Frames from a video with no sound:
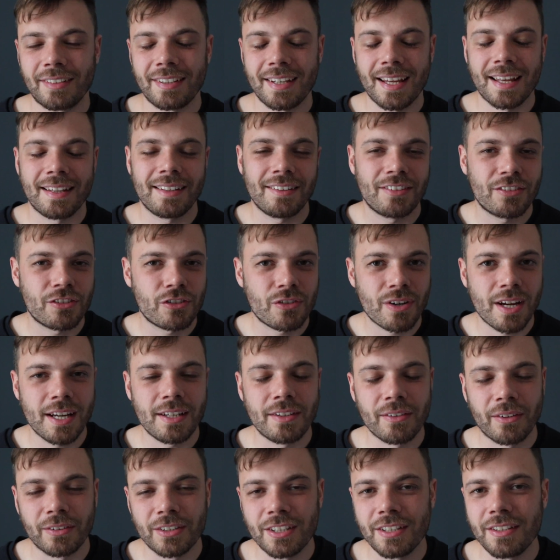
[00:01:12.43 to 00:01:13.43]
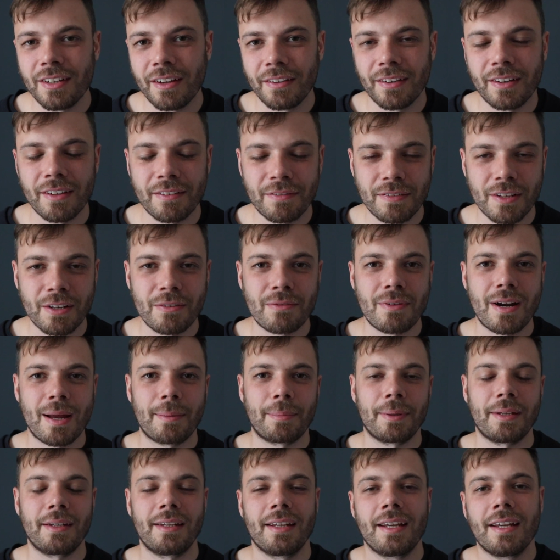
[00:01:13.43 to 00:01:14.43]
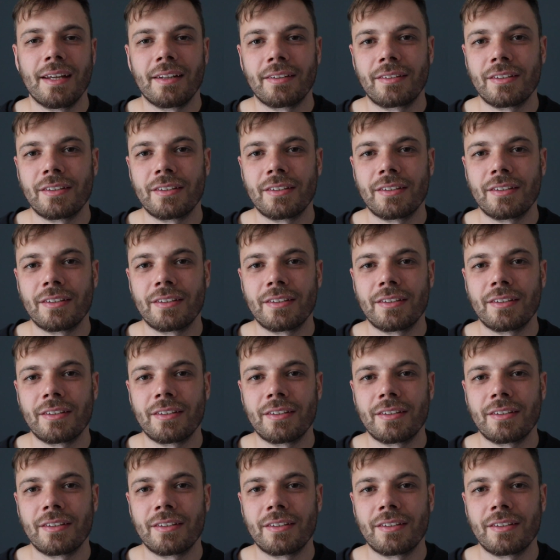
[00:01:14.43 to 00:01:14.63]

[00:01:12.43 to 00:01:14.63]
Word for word: So yeah, these stray dogs, you don't know if they're rabid,